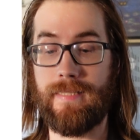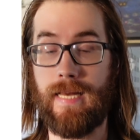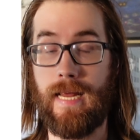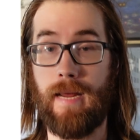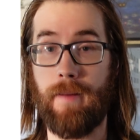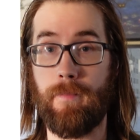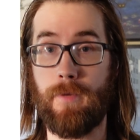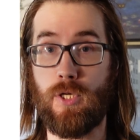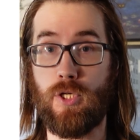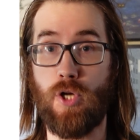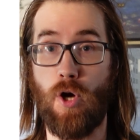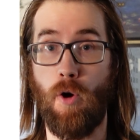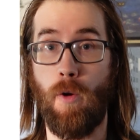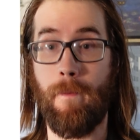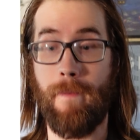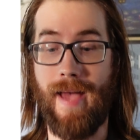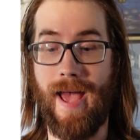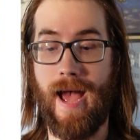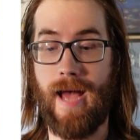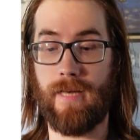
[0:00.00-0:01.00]
name don't
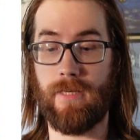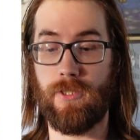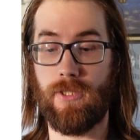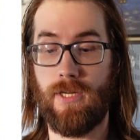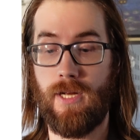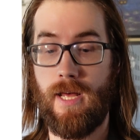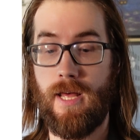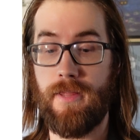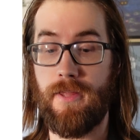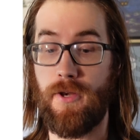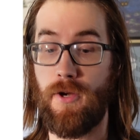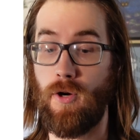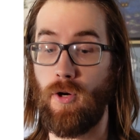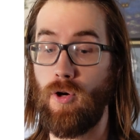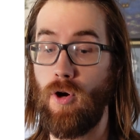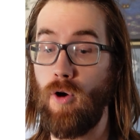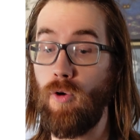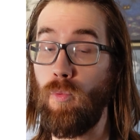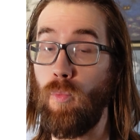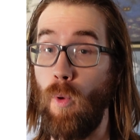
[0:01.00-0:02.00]
match, then your
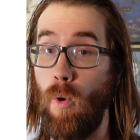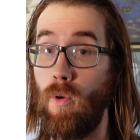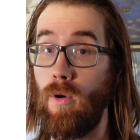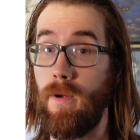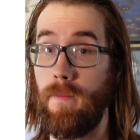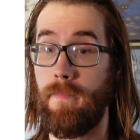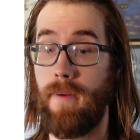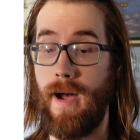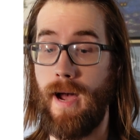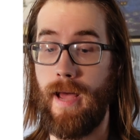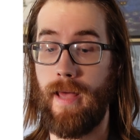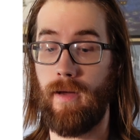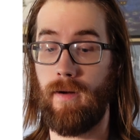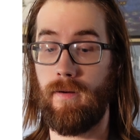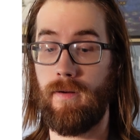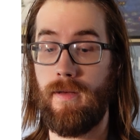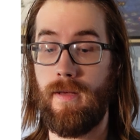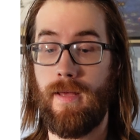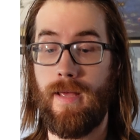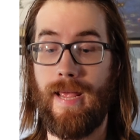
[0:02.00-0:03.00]
code won't compile
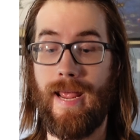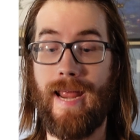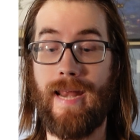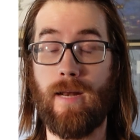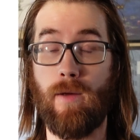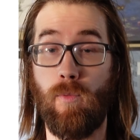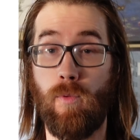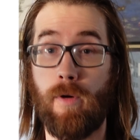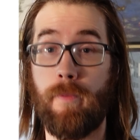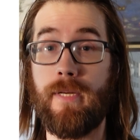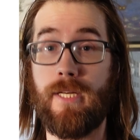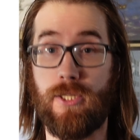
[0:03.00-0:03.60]
and it will be